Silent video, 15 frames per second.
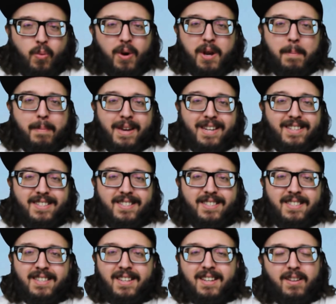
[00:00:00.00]
What a
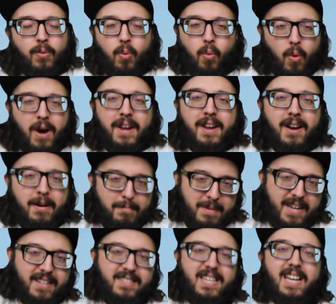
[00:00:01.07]
mix. What a
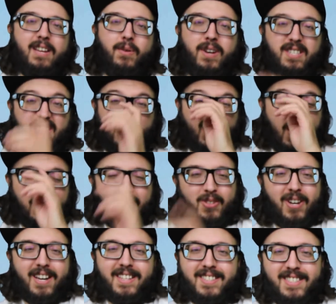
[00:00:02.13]
mix. Anyways, he's
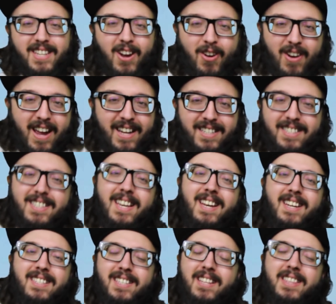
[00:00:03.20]
also got a CRX,
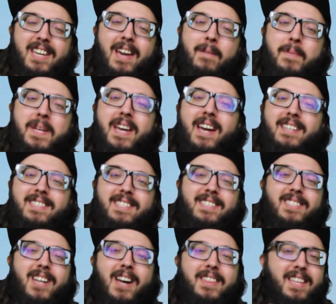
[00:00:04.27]
he's got the MDX, and
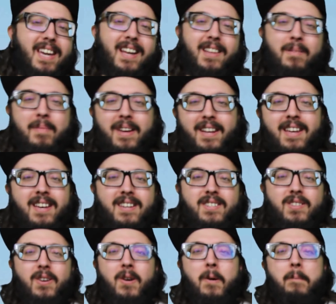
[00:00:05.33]
he's got the Element.
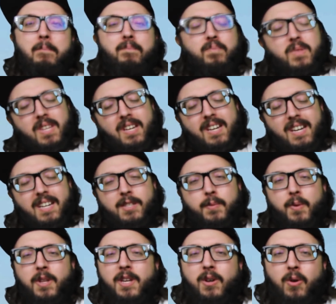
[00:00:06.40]
So it's
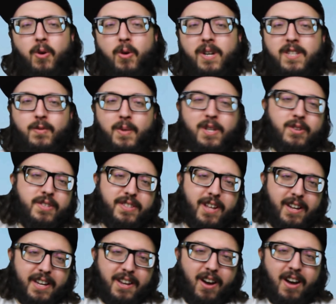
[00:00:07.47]
really cool, because when you're
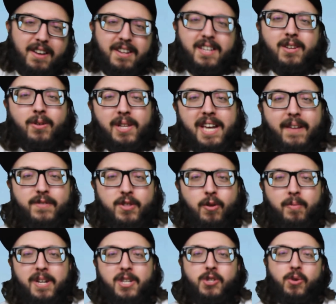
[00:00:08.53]
stuck in Honda, you only have
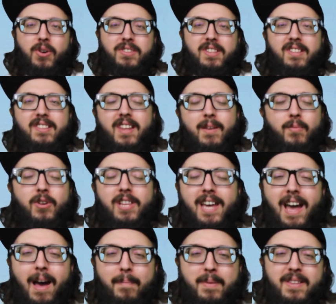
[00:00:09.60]
so many choices, and I'm really
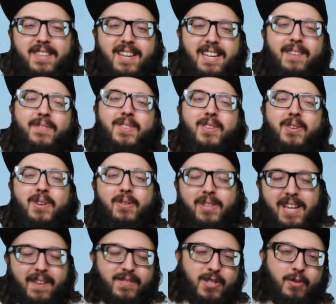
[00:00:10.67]
happy that even though you
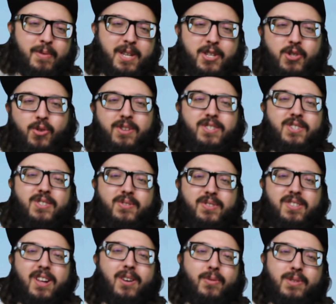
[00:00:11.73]
only have so many choices, you
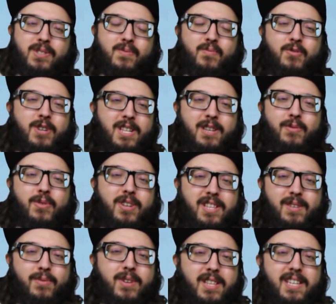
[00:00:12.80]
stuck with some really,
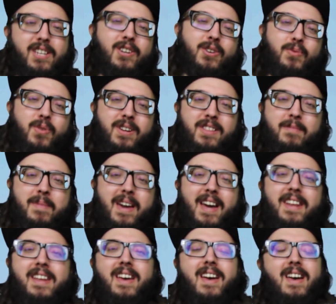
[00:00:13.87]
really, really good ones,
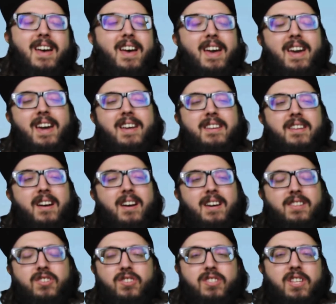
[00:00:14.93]
man. And
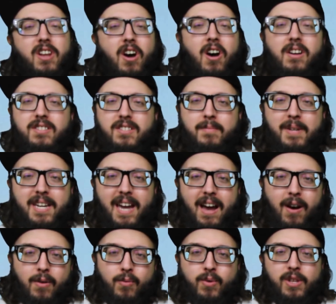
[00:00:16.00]
it's just an awesome
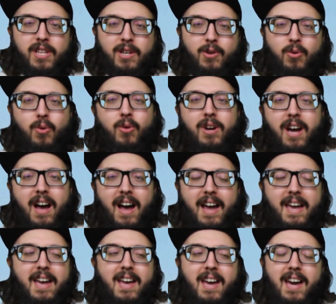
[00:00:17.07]
account, really cool
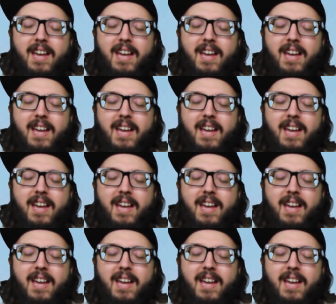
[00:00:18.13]
guy.